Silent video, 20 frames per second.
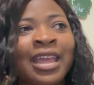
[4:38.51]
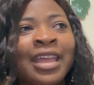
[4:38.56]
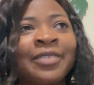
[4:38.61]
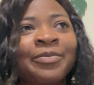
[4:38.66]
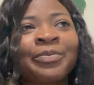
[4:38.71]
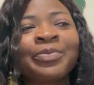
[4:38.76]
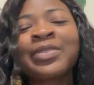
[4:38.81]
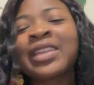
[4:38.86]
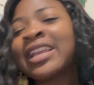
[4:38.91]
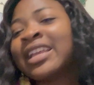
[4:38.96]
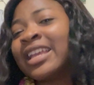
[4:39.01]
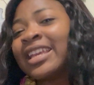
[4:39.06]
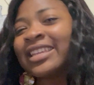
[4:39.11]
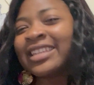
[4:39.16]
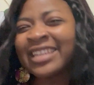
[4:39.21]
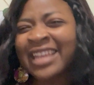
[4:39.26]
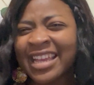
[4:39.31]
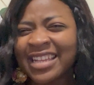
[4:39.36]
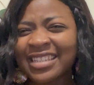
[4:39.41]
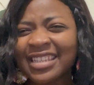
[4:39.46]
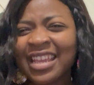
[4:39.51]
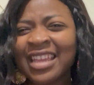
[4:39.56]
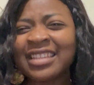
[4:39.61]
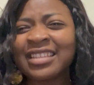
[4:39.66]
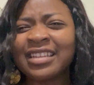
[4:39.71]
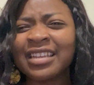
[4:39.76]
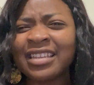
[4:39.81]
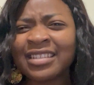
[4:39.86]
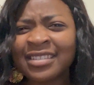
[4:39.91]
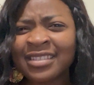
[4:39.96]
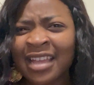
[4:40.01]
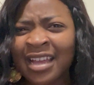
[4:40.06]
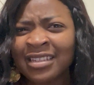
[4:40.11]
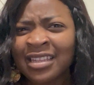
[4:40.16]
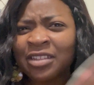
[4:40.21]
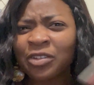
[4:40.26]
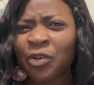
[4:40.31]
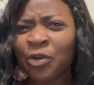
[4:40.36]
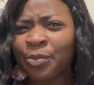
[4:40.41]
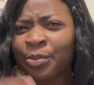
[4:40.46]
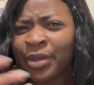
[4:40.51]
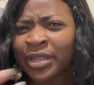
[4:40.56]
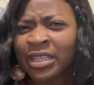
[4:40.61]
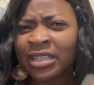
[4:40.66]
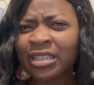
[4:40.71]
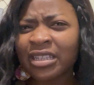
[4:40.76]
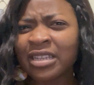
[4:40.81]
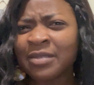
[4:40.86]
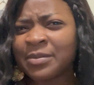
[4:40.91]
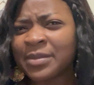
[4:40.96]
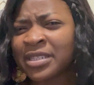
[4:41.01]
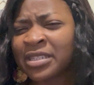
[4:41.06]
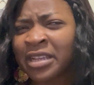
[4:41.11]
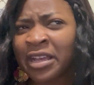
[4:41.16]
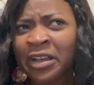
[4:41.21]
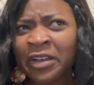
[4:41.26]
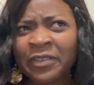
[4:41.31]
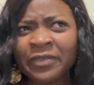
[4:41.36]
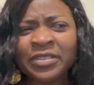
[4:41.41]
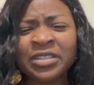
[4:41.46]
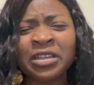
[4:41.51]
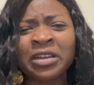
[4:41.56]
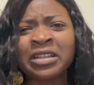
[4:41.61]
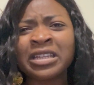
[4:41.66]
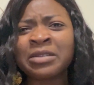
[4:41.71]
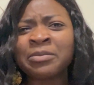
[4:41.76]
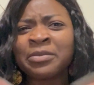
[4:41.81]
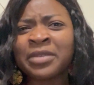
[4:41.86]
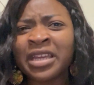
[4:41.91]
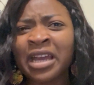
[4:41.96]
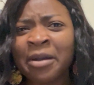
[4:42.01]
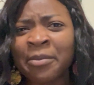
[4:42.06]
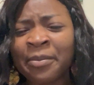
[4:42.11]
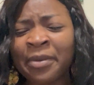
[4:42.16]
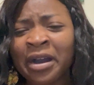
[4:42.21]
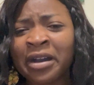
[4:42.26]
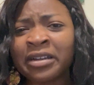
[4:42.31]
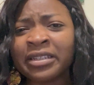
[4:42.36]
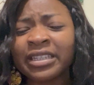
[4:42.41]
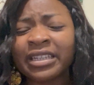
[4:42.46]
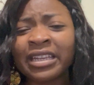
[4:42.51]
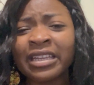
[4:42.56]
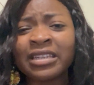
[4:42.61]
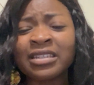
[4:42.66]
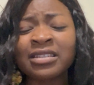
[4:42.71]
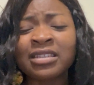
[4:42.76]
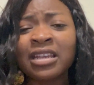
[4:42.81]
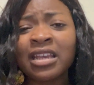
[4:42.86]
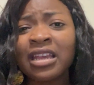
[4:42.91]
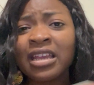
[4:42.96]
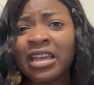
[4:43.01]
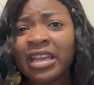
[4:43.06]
And yes and he started opening himself telling me about his